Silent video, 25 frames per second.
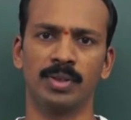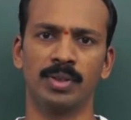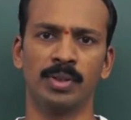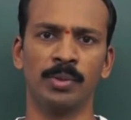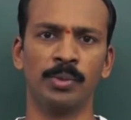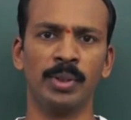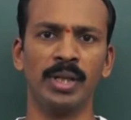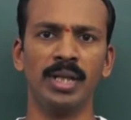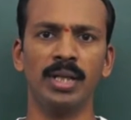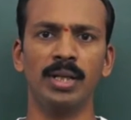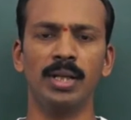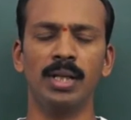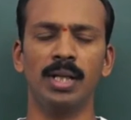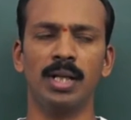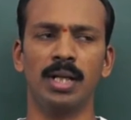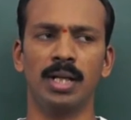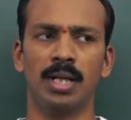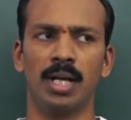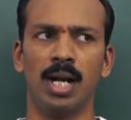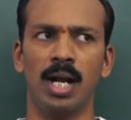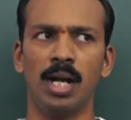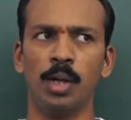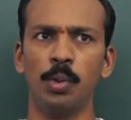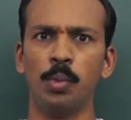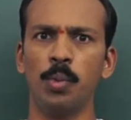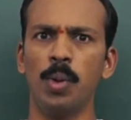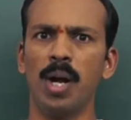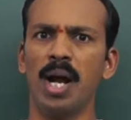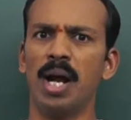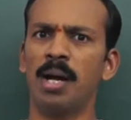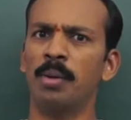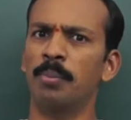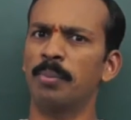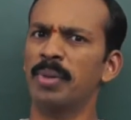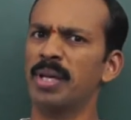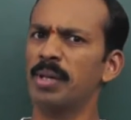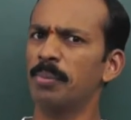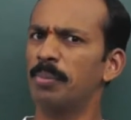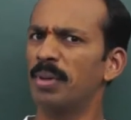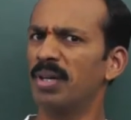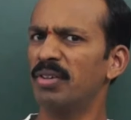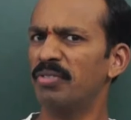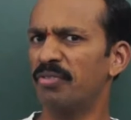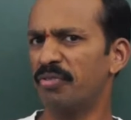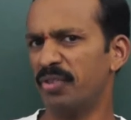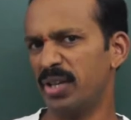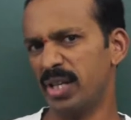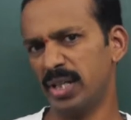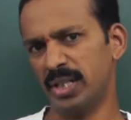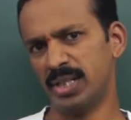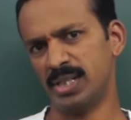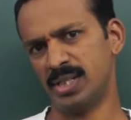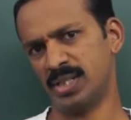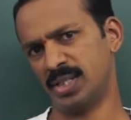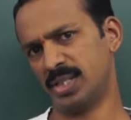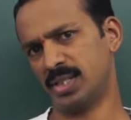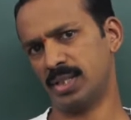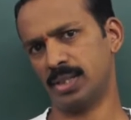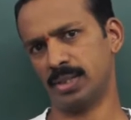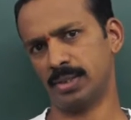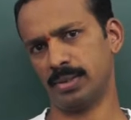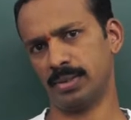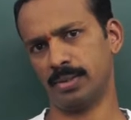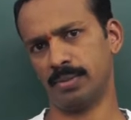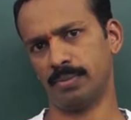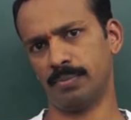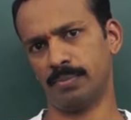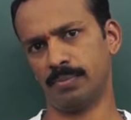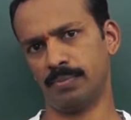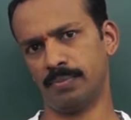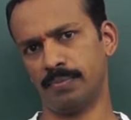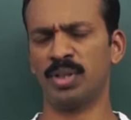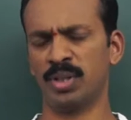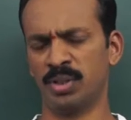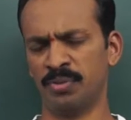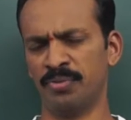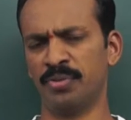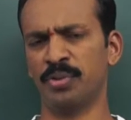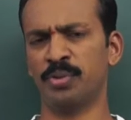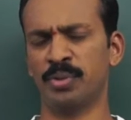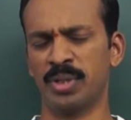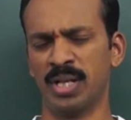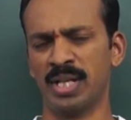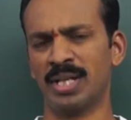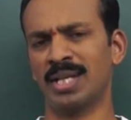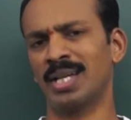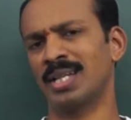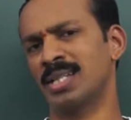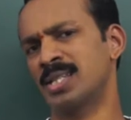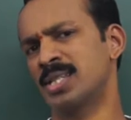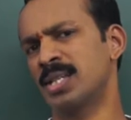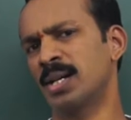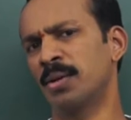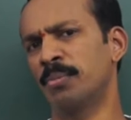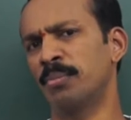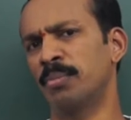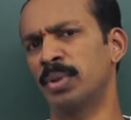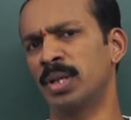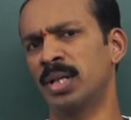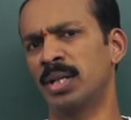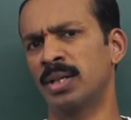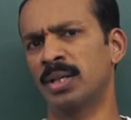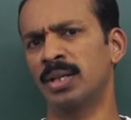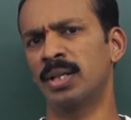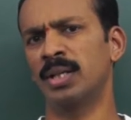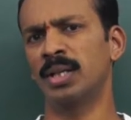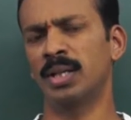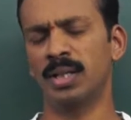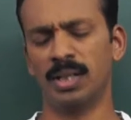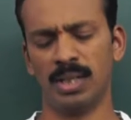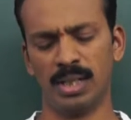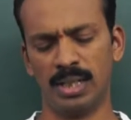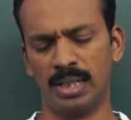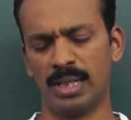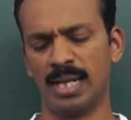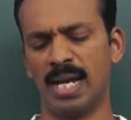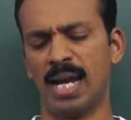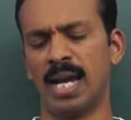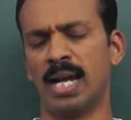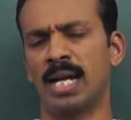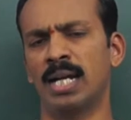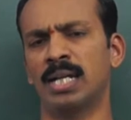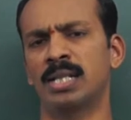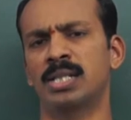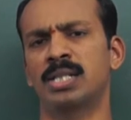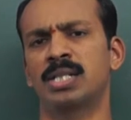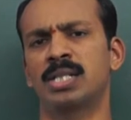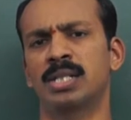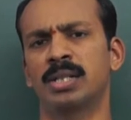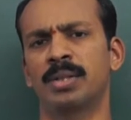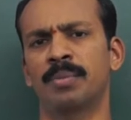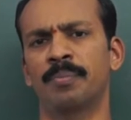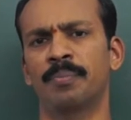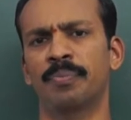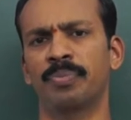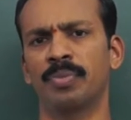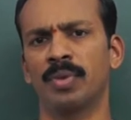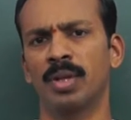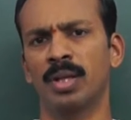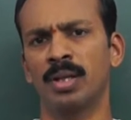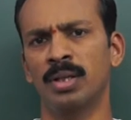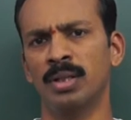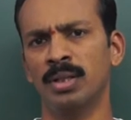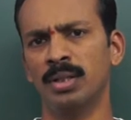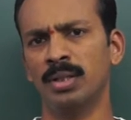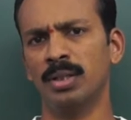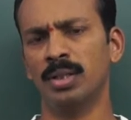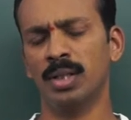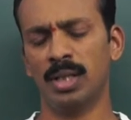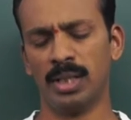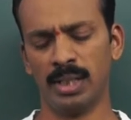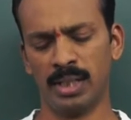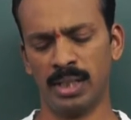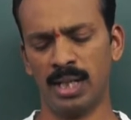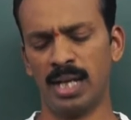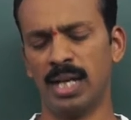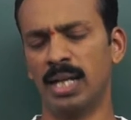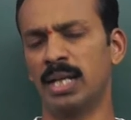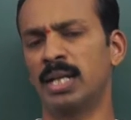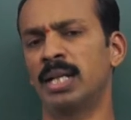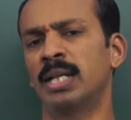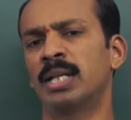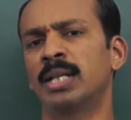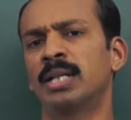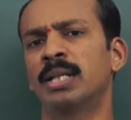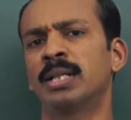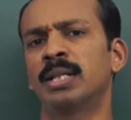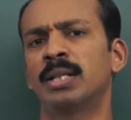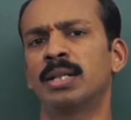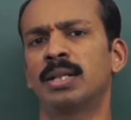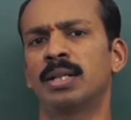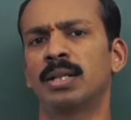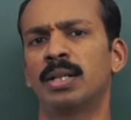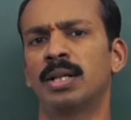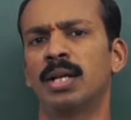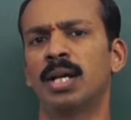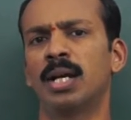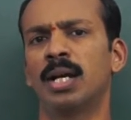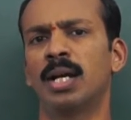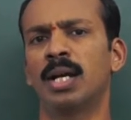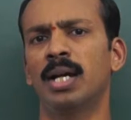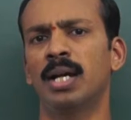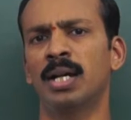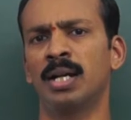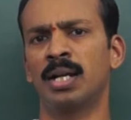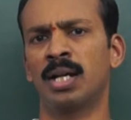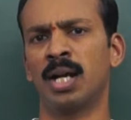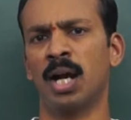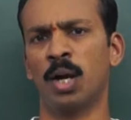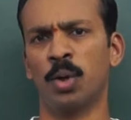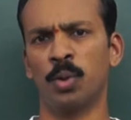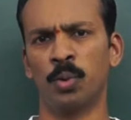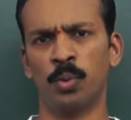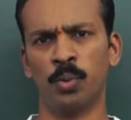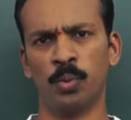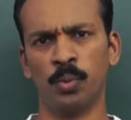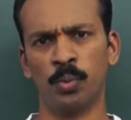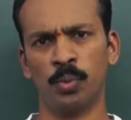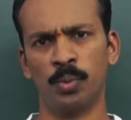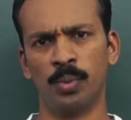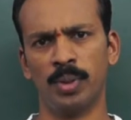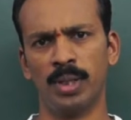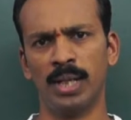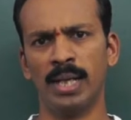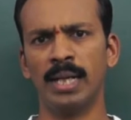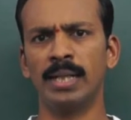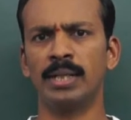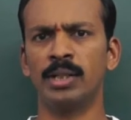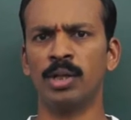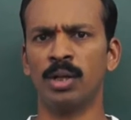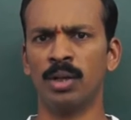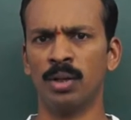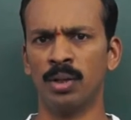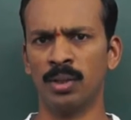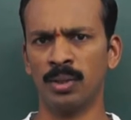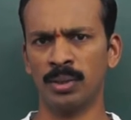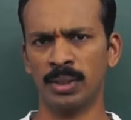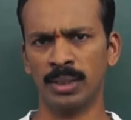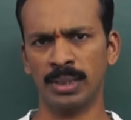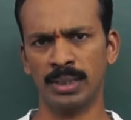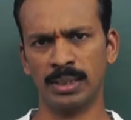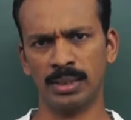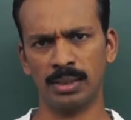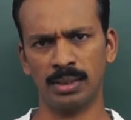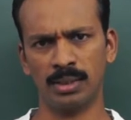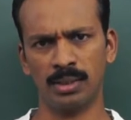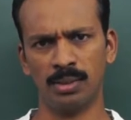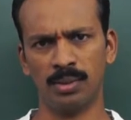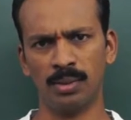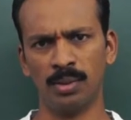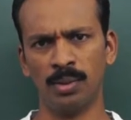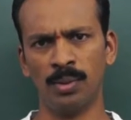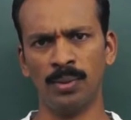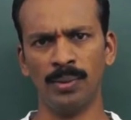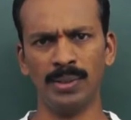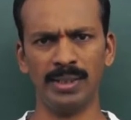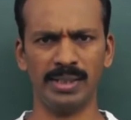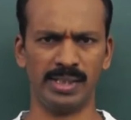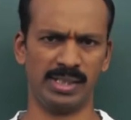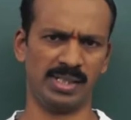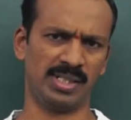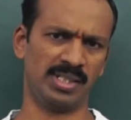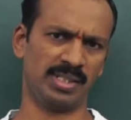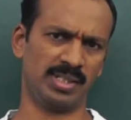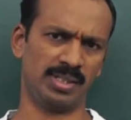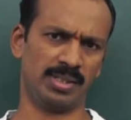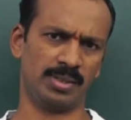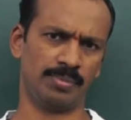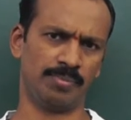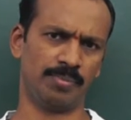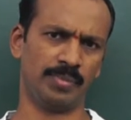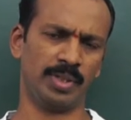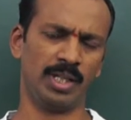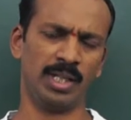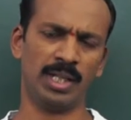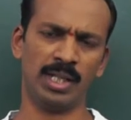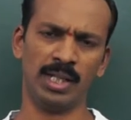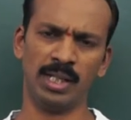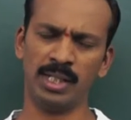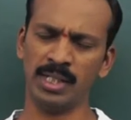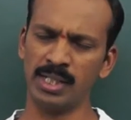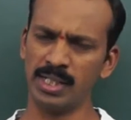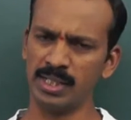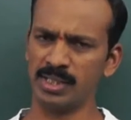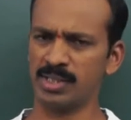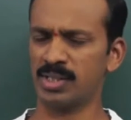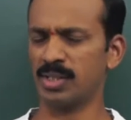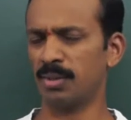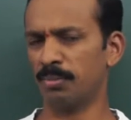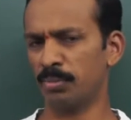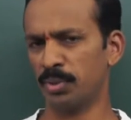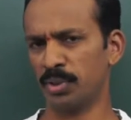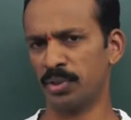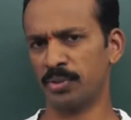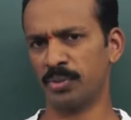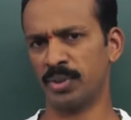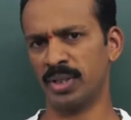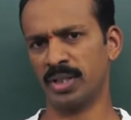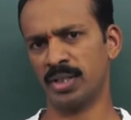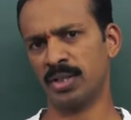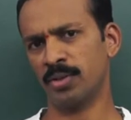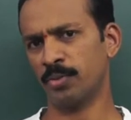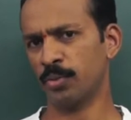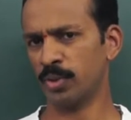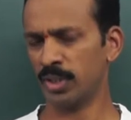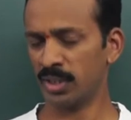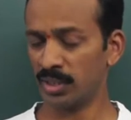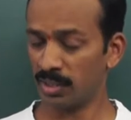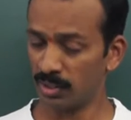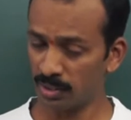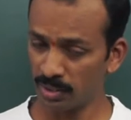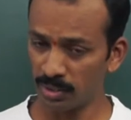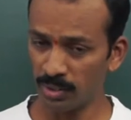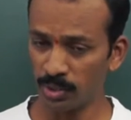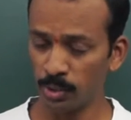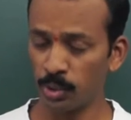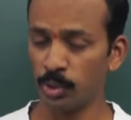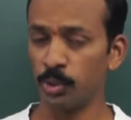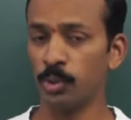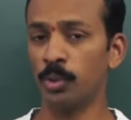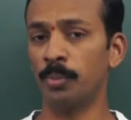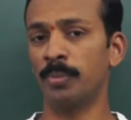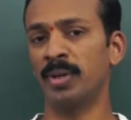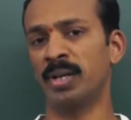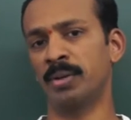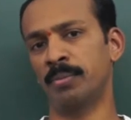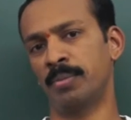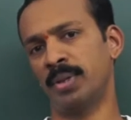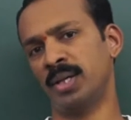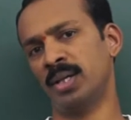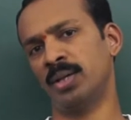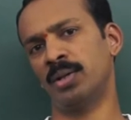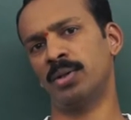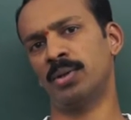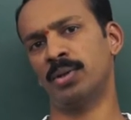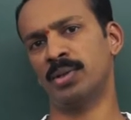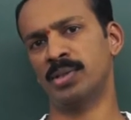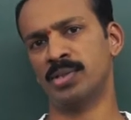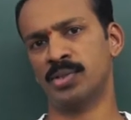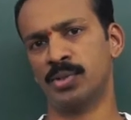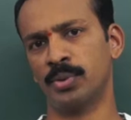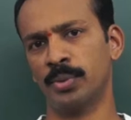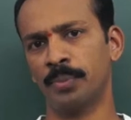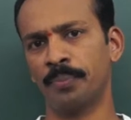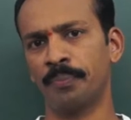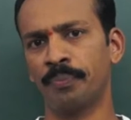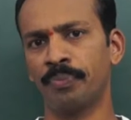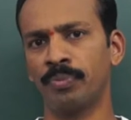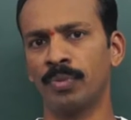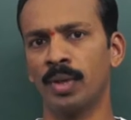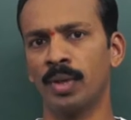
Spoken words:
Okay. How amoeba feeds. If you take example, a cat, a hen, a cow, a dog, all this, any example you take, even human being also.